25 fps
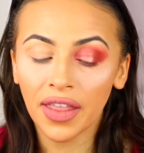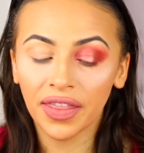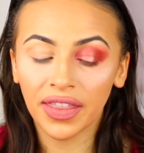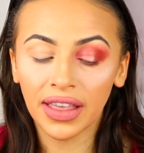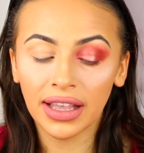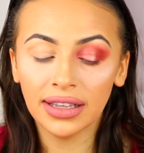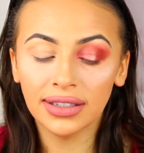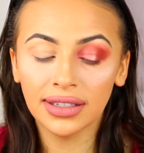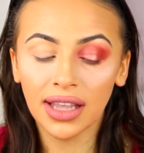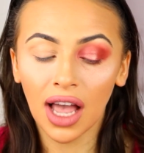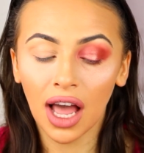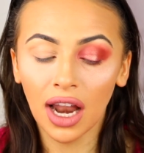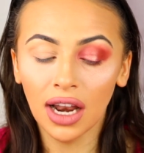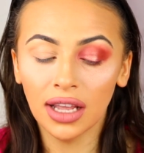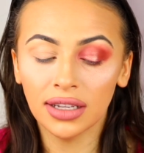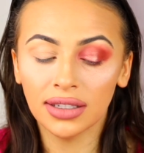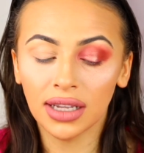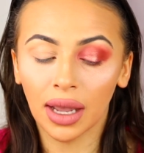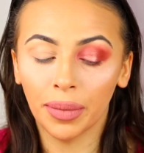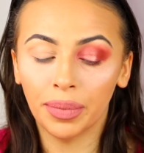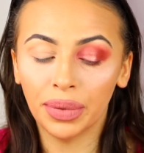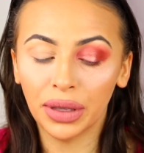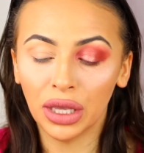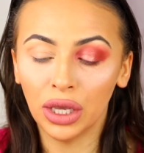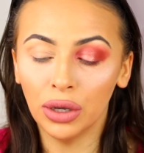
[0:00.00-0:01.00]
These
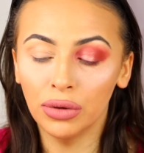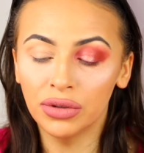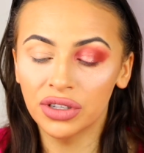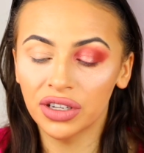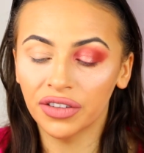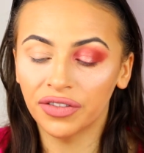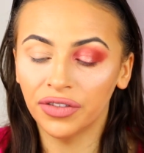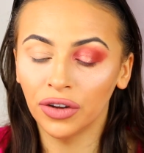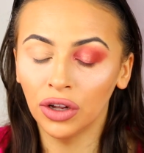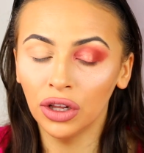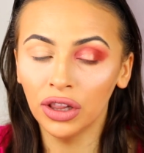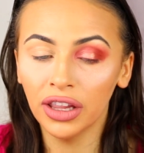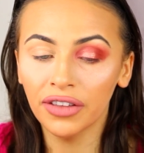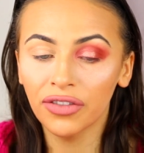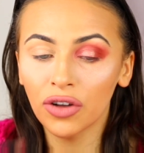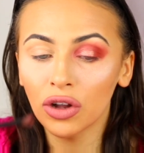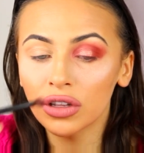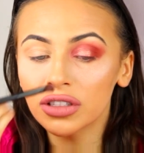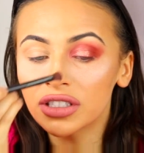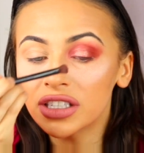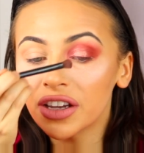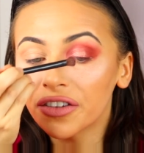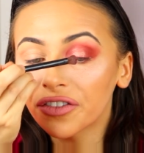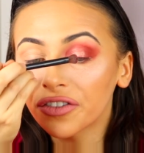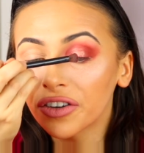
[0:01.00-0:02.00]
colours are beautiful. They've
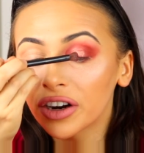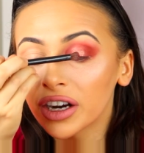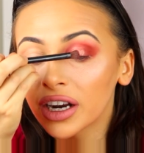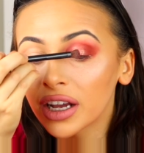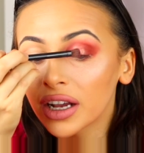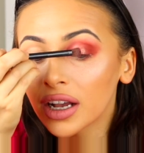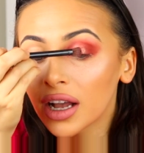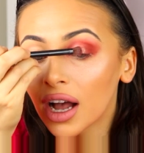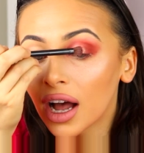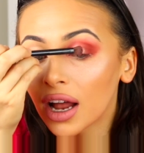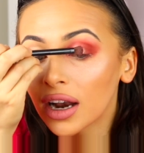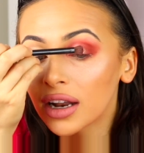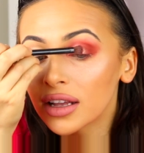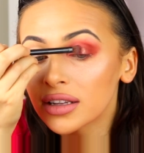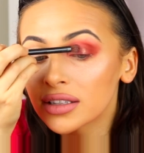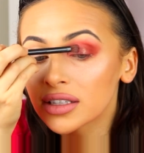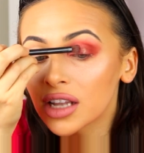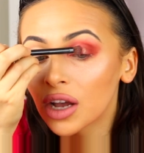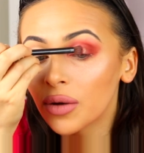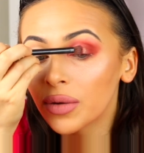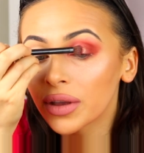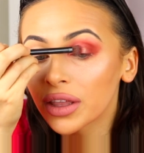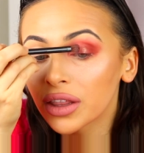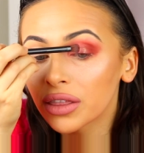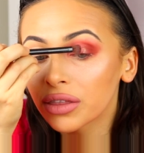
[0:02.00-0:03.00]
got different colours
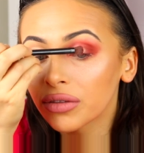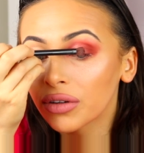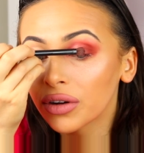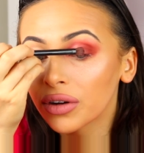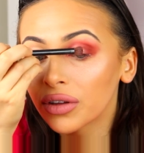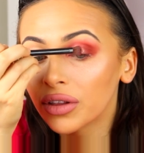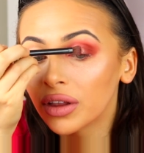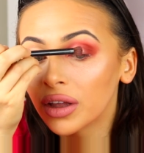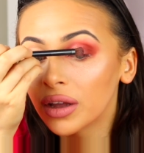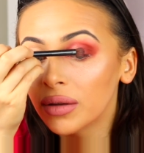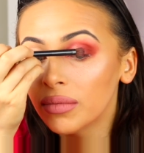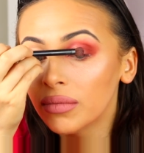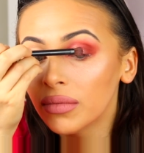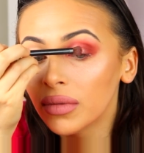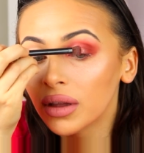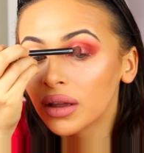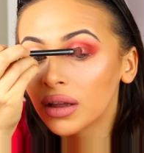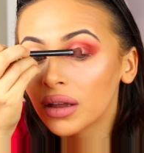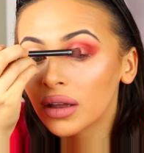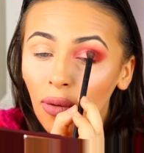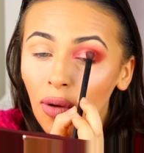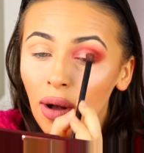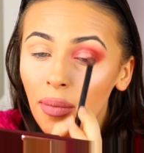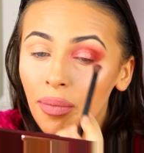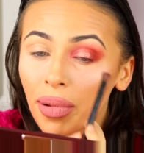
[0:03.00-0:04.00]
going through them.
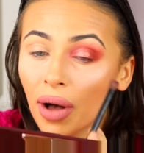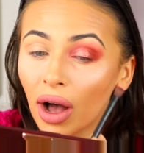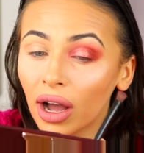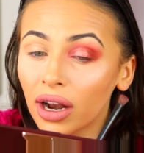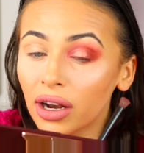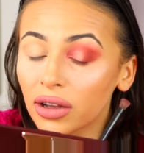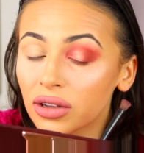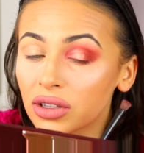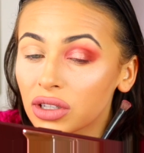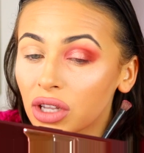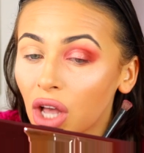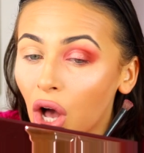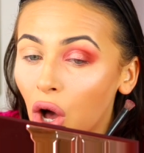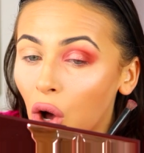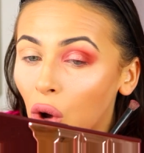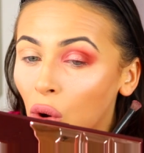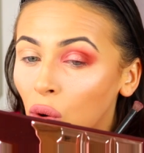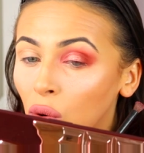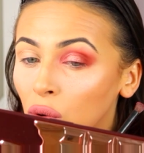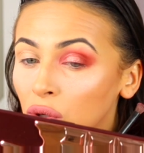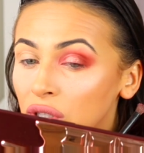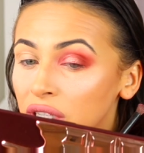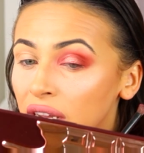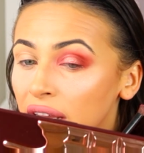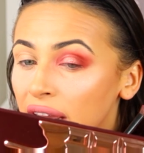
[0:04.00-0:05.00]
One part, it looks
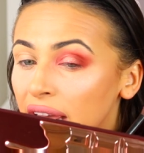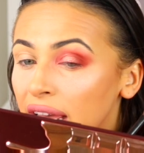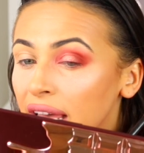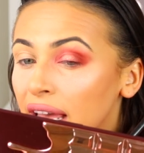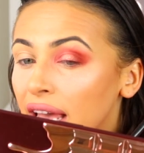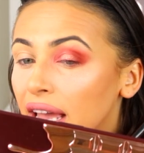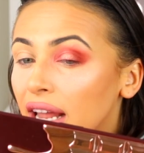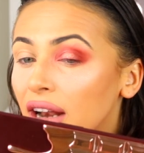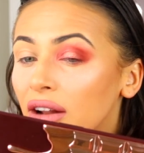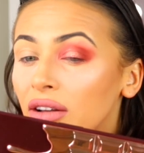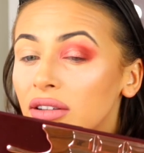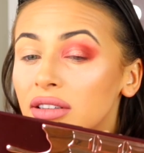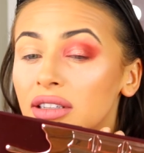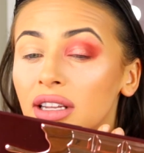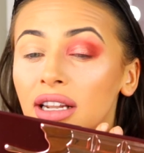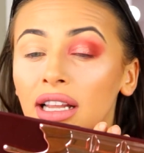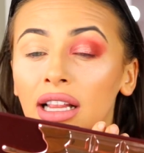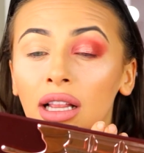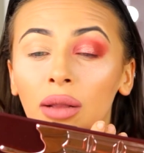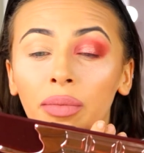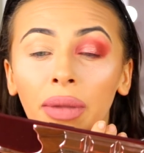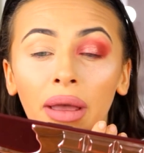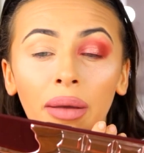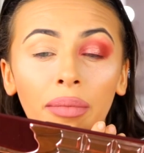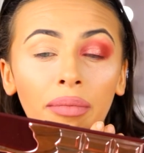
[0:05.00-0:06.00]
gold. It looks a
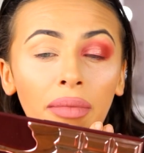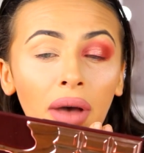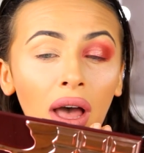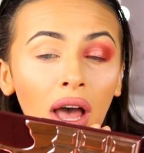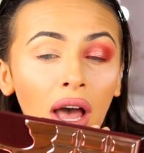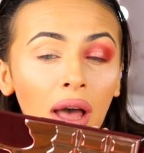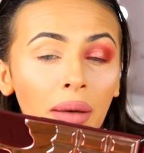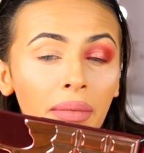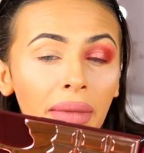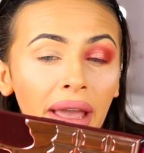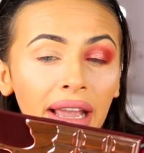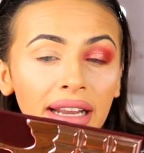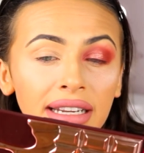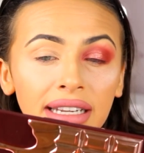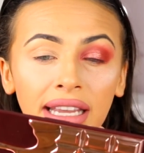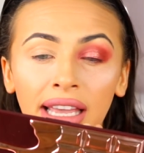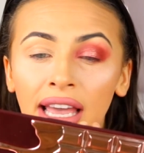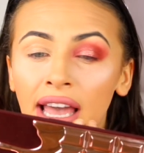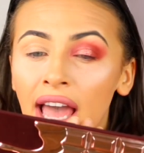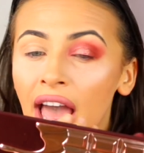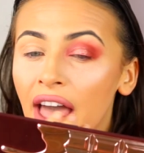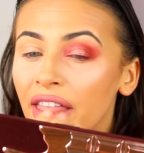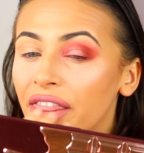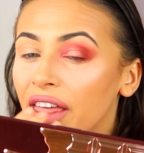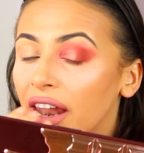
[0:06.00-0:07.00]
little bit
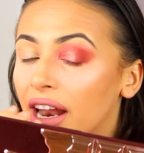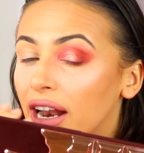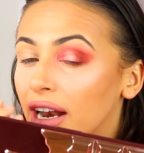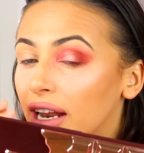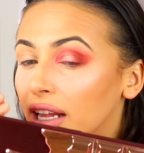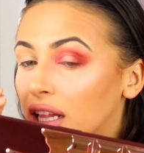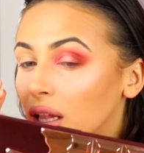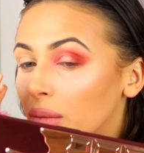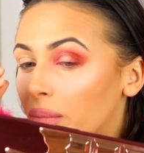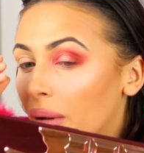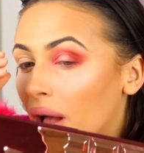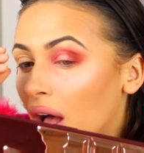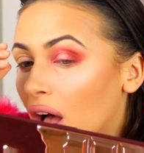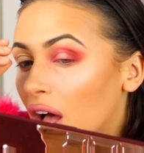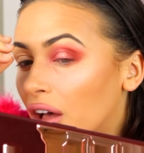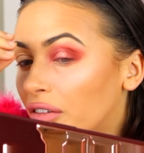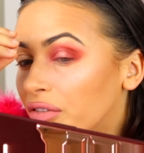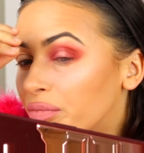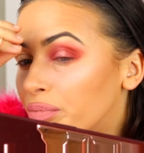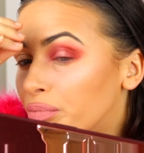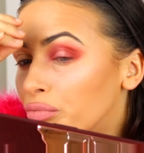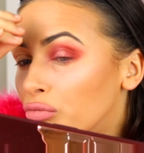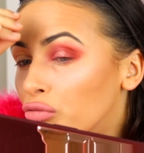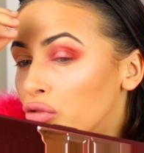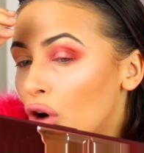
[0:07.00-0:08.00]
mermaidy. Then a little part
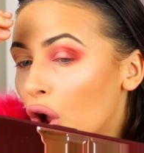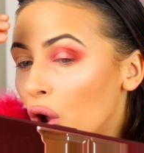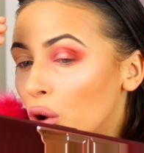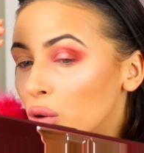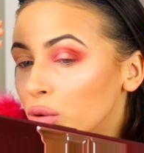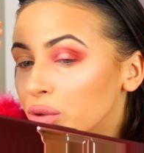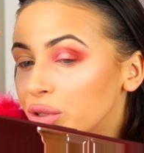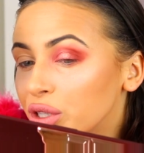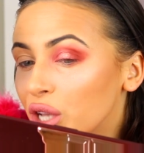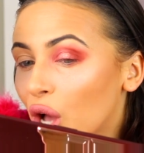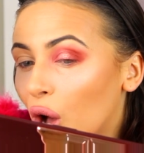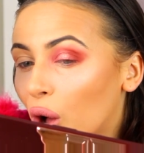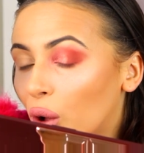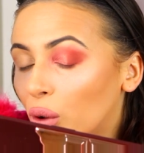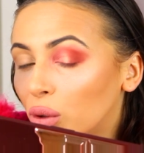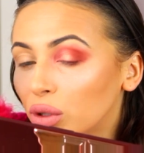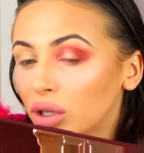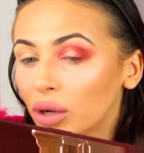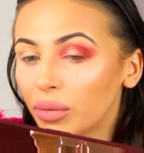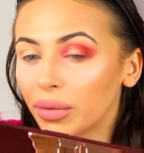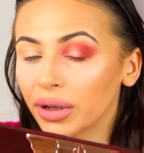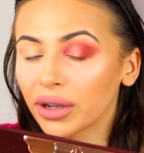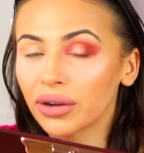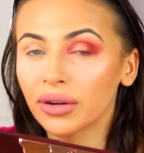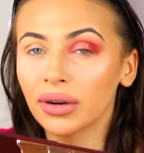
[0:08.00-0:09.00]
of rose
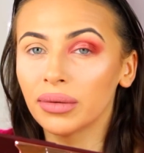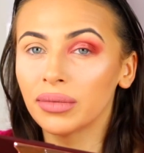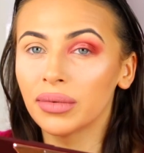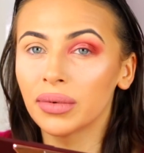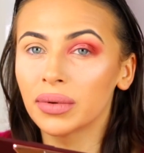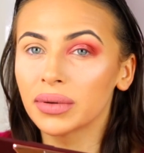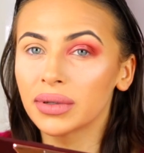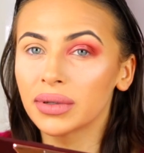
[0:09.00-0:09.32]
gold. Oh my God, I'm